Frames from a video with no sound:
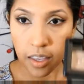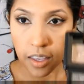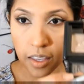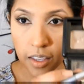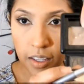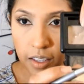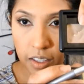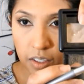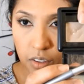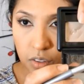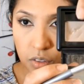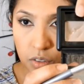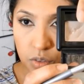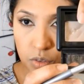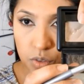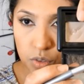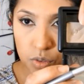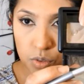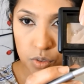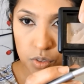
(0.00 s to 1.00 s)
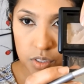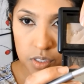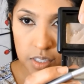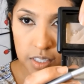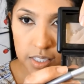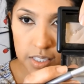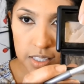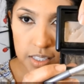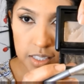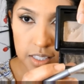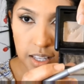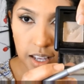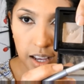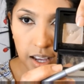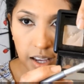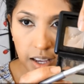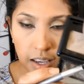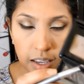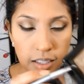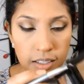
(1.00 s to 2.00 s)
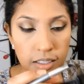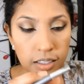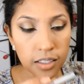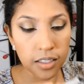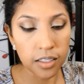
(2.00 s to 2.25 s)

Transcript: and I'm going to use this side